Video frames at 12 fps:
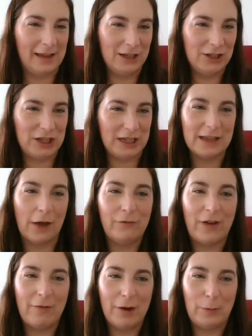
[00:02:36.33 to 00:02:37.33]
And she's
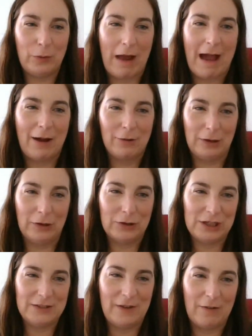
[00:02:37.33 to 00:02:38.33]
very proud. Look,
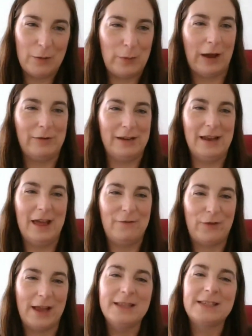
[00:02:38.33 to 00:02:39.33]
she's very proud. And yes. her
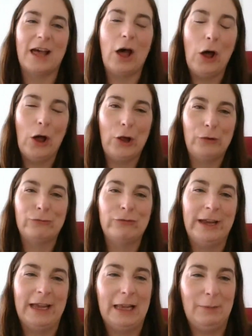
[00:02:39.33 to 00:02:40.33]
friends are all
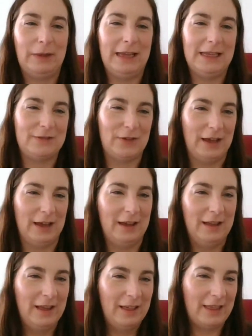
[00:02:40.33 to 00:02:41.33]
really pleased for
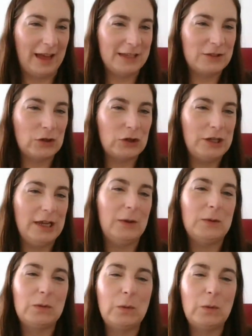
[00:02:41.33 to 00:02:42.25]
her. That is good news.